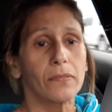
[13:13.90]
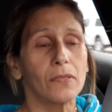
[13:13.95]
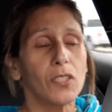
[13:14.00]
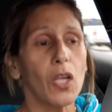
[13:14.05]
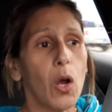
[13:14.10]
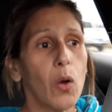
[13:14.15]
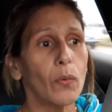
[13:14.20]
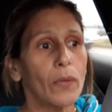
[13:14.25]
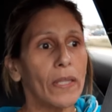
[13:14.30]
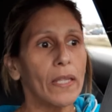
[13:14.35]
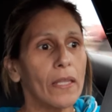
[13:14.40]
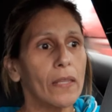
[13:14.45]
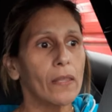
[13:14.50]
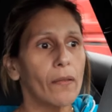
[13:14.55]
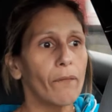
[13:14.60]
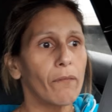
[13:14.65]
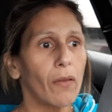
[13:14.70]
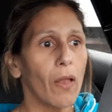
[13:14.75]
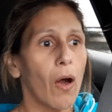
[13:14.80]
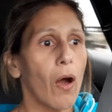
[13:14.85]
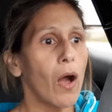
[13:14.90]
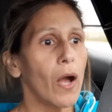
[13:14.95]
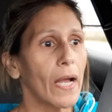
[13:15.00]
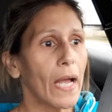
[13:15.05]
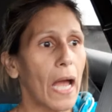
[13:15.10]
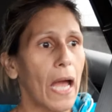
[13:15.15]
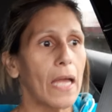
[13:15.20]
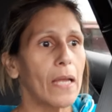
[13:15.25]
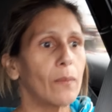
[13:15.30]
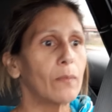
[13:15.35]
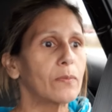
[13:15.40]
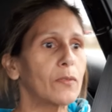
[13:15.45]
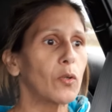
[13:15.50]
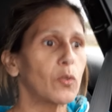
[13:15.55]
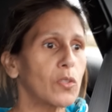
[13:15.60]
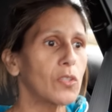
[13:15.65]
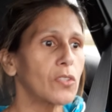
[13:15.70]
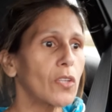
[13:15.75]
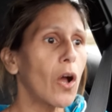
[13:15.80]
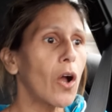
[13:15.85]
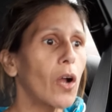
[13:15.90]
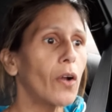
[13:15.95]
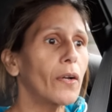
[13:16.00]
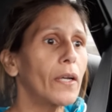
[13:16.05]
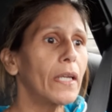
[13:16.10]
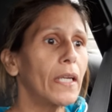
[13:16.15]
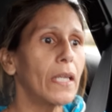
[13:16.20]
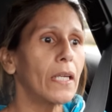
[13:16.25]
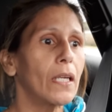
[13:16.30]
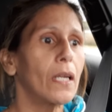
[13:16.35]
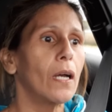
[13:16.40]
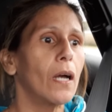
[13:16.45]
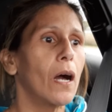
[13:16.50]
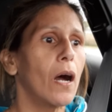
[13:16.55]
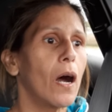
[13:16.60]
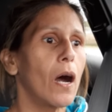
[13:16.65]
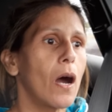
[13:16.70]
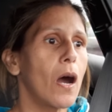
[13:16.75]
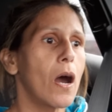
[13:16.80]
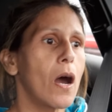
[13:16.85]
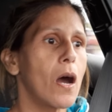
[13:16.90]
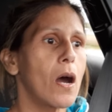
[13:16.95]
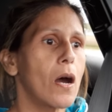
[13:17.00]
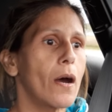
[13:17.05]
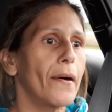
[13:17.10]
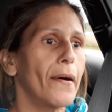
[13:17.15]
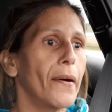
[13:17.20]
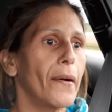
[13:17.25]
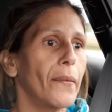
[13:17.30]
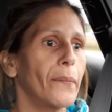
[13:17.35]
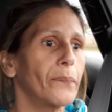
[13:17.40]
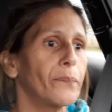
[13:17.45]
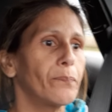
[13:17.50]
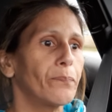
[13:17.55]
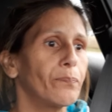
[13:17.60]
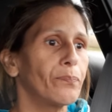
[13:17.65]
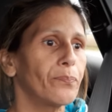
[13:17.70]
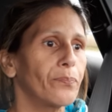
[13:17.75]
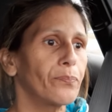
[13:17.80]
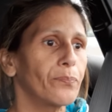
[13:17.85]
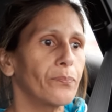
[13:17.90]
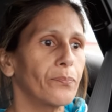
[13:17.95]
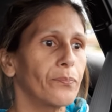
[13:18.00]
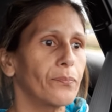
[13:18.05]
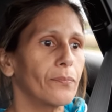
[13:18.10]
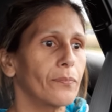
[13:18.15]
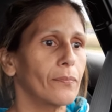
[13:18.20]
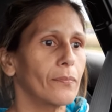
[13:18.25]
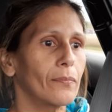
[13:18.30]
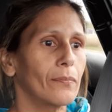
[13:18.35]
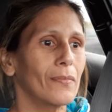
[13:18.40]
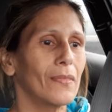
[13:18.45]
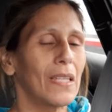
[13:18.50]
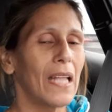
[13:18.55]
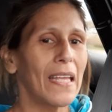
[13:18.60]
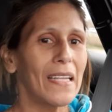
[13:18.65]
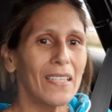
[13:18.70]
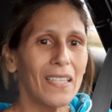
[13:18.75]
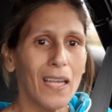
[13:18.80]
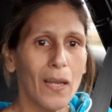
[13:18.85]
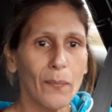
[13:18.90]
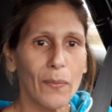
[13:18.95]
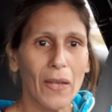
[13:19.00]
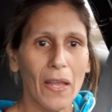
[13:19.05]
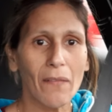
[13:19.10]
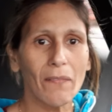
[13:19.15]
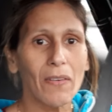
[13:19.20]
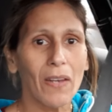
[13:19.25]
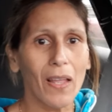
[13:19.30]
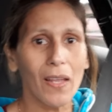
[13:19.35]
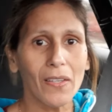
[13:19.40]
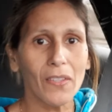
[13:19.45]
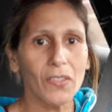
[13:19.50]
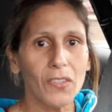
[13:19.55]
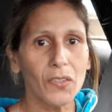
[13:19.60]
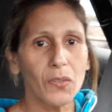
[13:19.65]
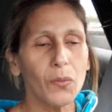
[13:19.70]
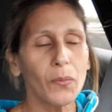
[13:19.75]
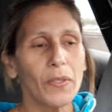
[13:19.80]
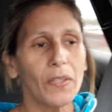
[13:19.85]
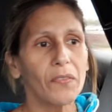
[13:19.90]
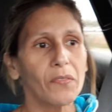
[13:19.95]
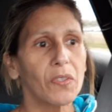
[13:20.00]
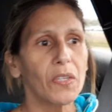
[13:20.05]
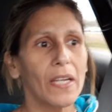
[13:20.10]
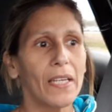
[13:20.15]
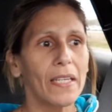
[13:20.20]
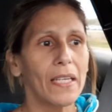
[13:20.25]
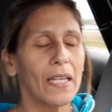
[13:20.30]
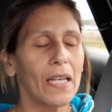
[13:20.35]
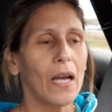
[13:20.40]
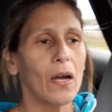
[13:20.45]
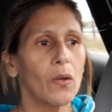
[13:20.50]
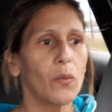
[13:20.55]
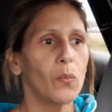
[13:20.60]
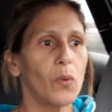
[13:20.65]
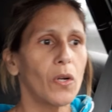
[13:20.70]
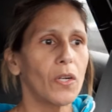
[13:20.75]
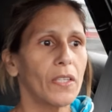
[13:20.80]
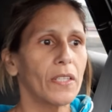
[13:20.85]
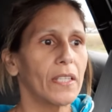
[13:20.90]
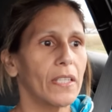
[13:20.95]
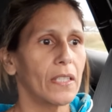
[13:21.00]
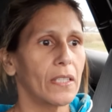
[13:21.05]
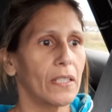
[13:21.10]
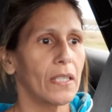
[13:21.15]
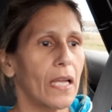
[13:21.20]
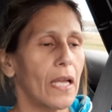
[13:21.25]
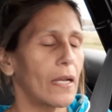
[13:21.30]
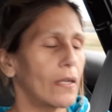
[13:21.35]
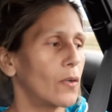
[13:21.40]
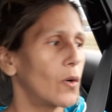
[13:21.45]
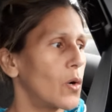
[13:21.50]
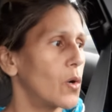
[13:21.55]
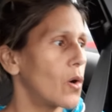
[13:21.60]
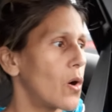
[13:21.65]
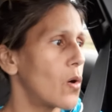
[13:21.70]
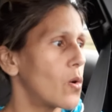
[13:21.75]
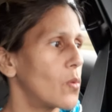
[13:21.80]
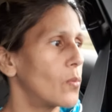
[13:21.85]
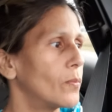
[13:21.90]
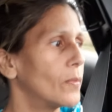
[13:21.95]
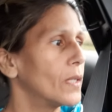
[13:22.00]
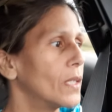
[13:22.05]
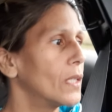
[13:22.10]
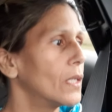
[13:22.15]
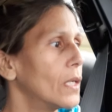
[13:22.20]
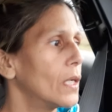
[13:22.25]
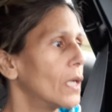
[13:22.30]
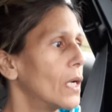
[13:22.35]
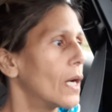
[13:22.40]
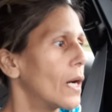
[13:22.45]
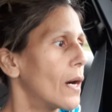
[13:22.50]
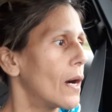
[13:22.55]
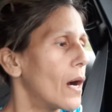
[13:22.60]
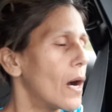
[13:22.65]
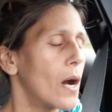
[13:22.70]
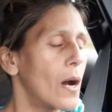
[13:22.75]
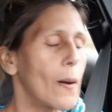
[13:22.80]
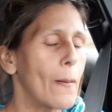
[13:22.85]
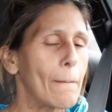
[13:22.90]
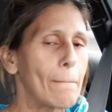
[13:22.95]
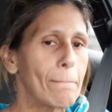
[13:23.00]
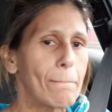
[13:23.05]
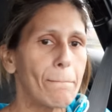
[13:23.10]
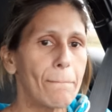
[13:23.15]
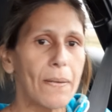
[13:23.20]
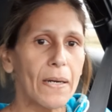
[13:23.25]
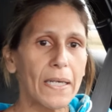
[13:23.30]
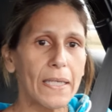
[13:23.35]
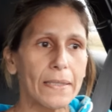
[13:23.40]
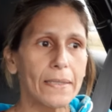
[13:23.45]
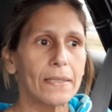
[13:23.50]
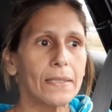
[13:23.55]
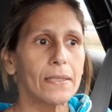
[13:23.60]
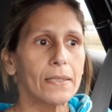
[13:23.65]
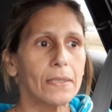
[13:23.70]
don't end the vlog, I am so sorry. Um, lately, I've been having a lot to do whenever I get out of work and go home. Um, but